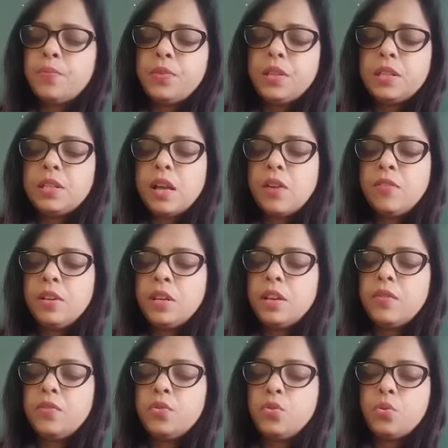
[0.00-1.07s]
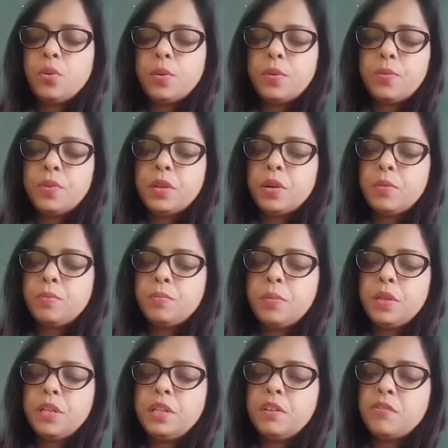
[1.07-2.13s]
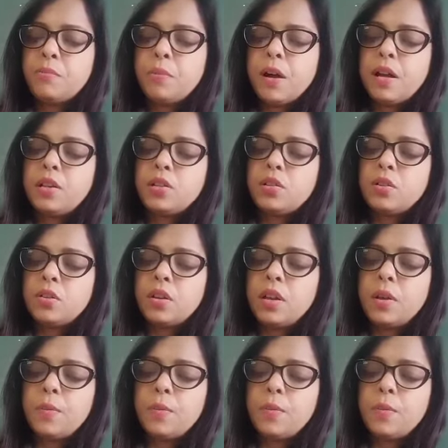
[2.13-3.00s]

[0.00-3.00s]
This I will give you in the PDF part. Okay.